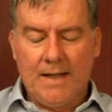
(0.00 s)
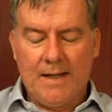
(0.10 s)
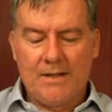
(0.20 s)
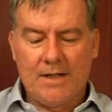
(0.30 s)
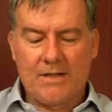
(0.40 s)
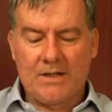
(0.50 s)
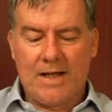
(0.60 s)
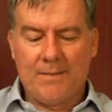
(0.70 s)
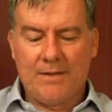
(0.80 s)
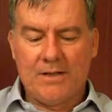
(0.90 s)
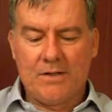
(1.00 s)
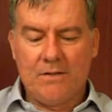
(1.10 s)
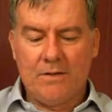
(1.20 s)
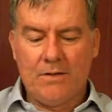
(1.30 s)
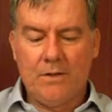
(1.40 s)
And Justice Campbell in his
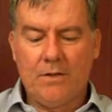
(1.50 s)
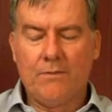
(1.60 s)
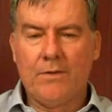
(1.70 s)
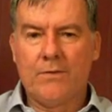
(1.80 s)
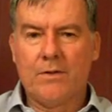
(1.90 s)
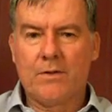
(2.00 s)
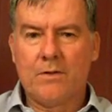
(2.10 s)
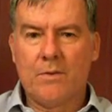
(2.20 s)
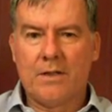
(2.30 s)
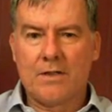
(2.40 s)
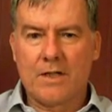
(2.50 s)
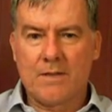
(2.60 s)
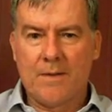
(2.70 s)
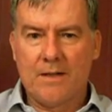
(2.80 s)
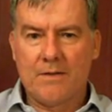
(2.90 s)
turn refers to what is, I
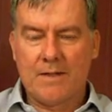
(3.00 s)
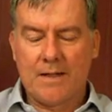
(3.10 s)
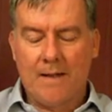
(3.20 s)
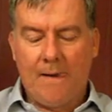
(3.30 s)
suppose, the